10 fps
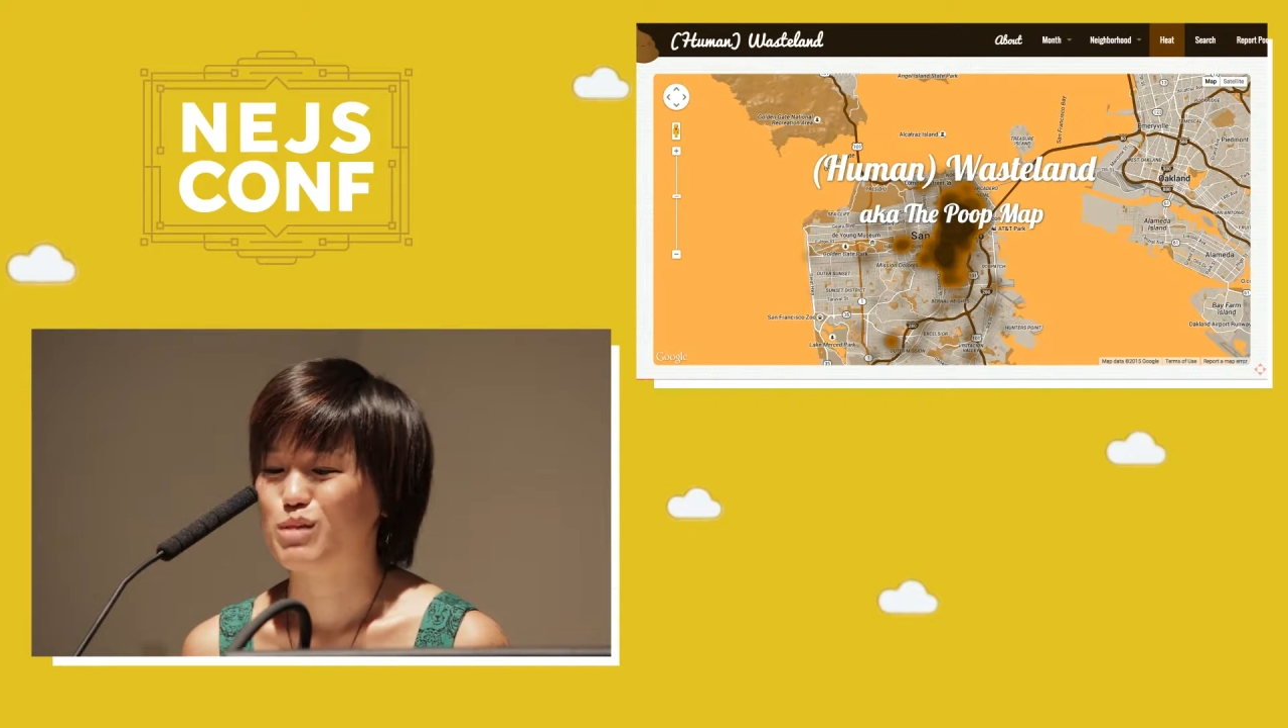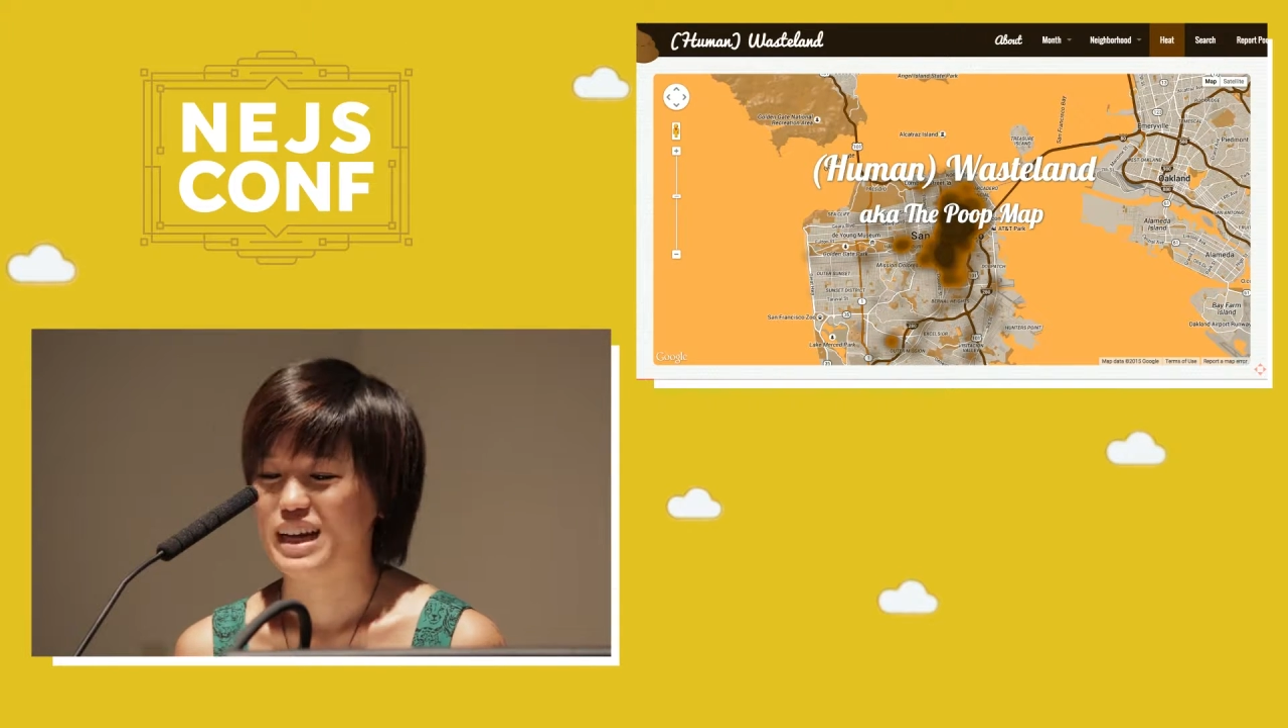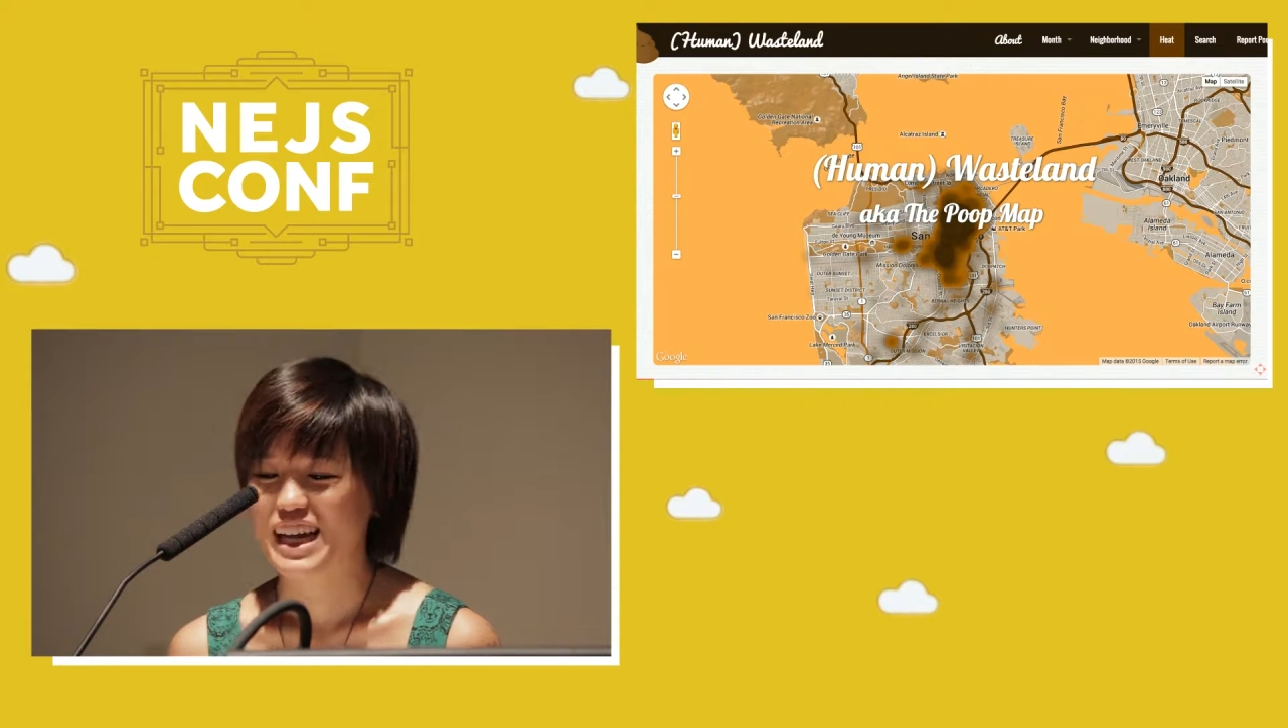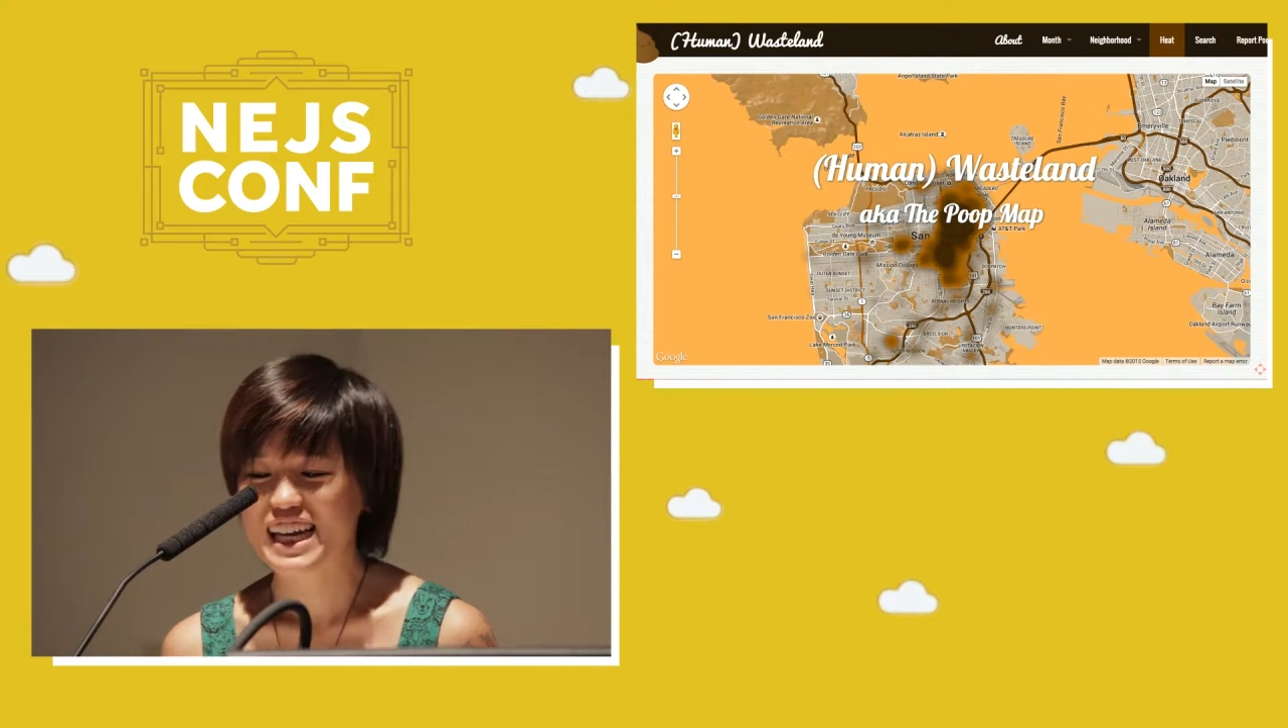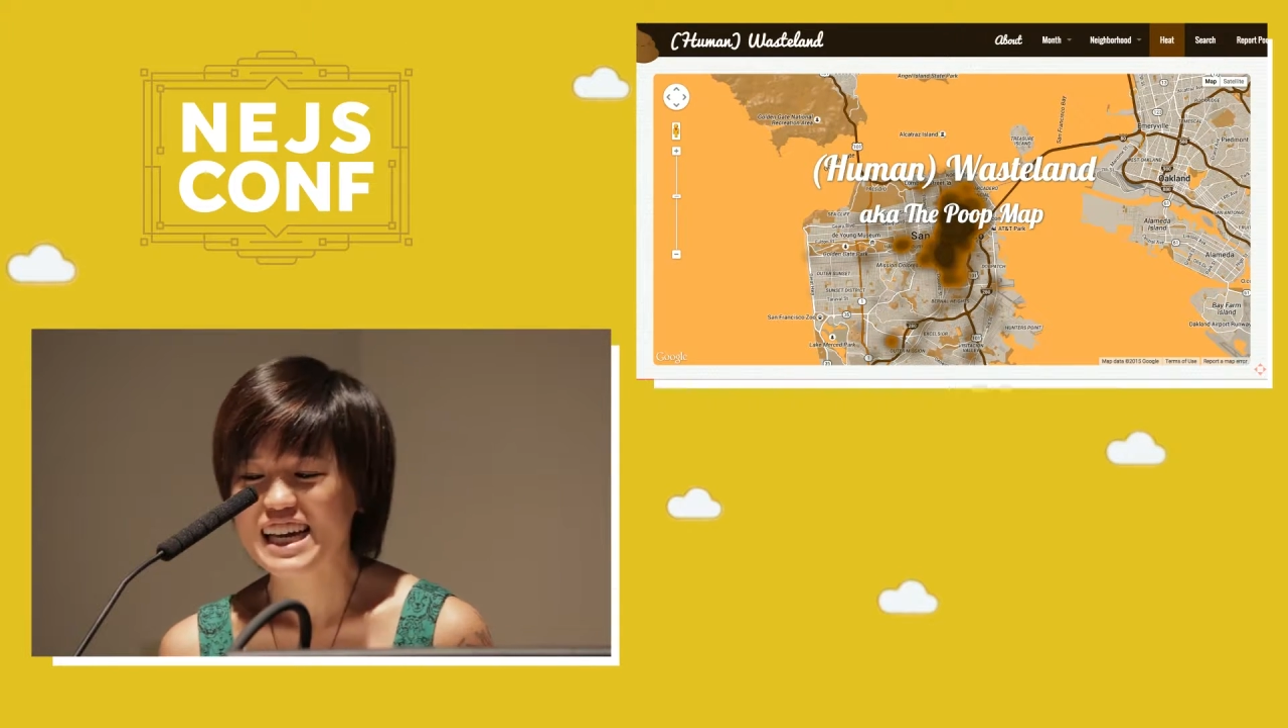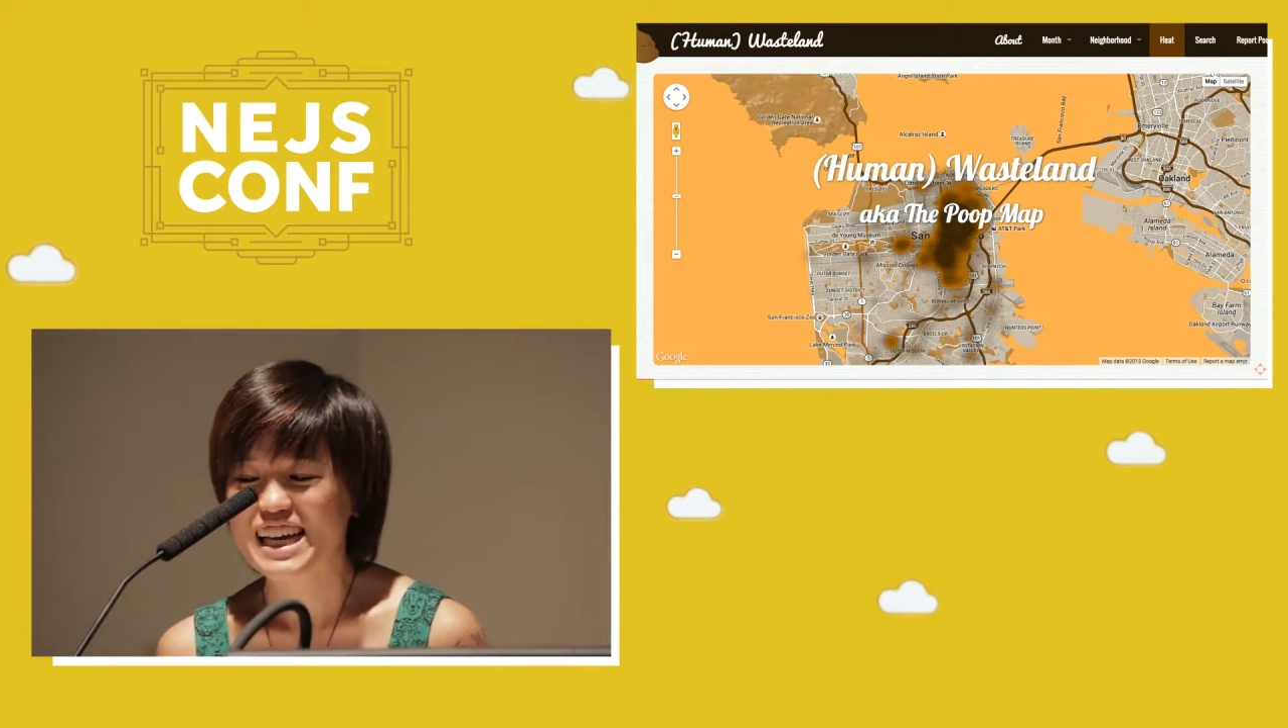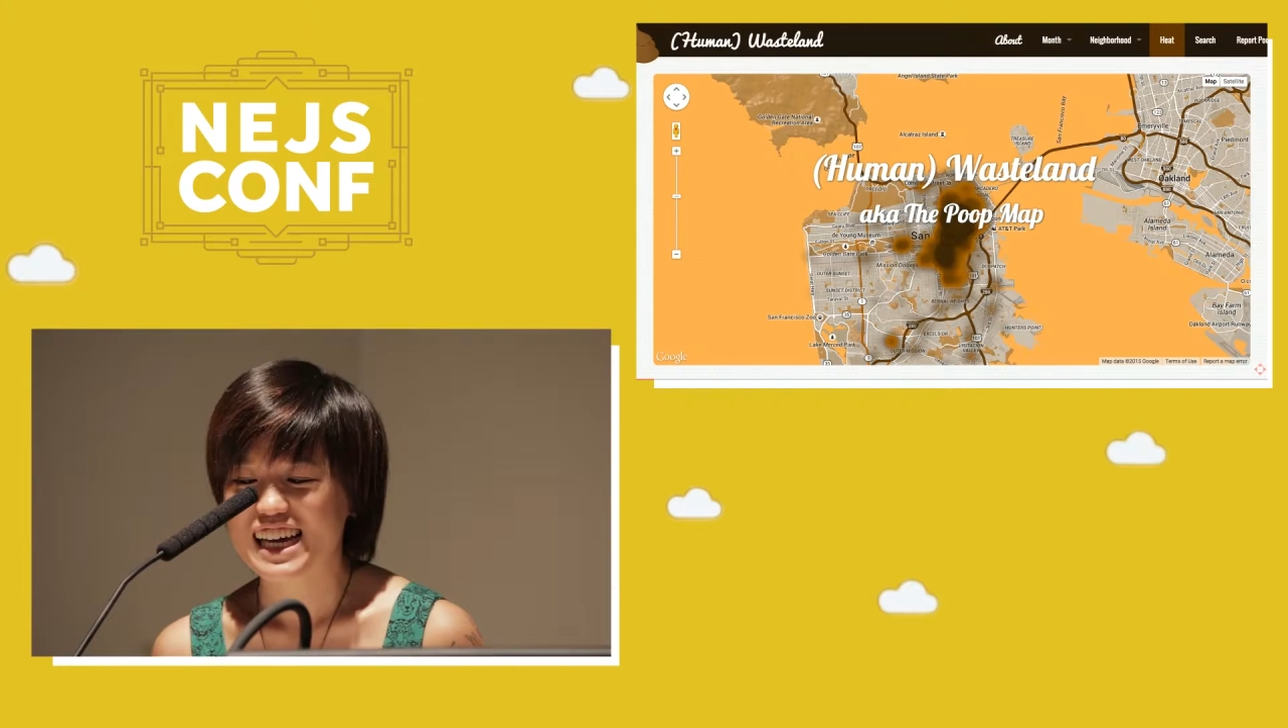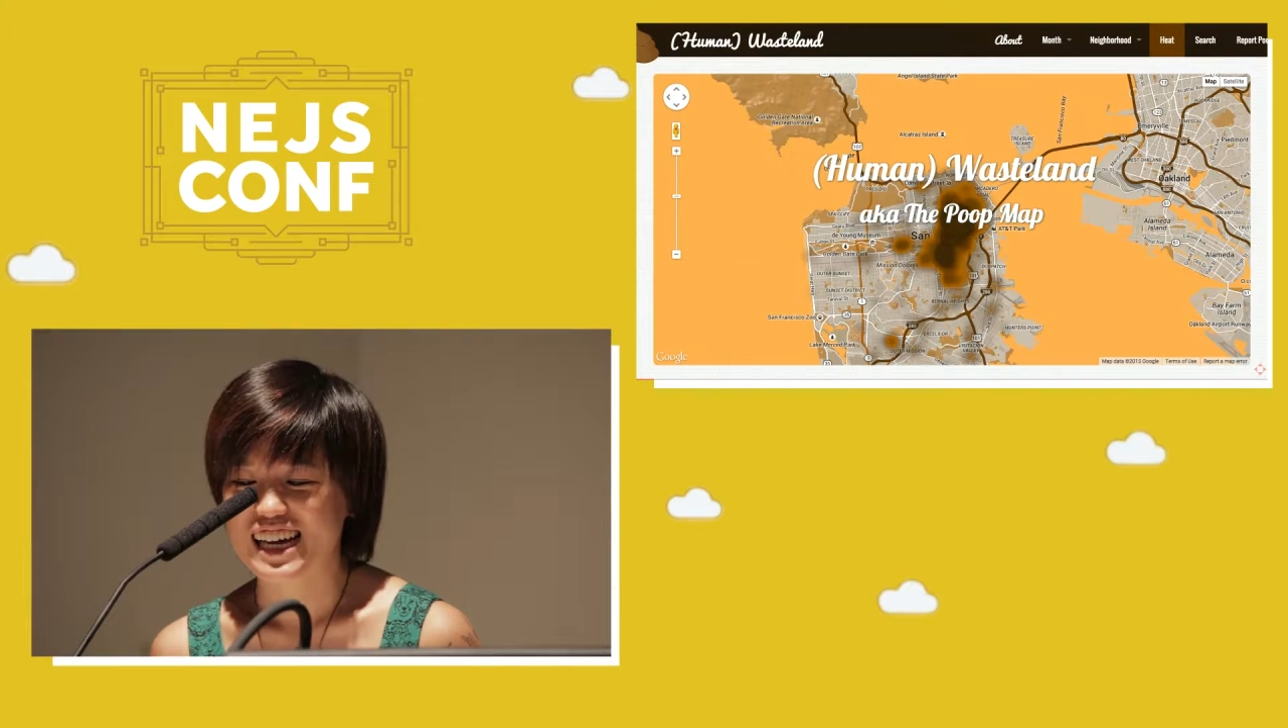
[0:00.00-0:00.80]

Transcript: break.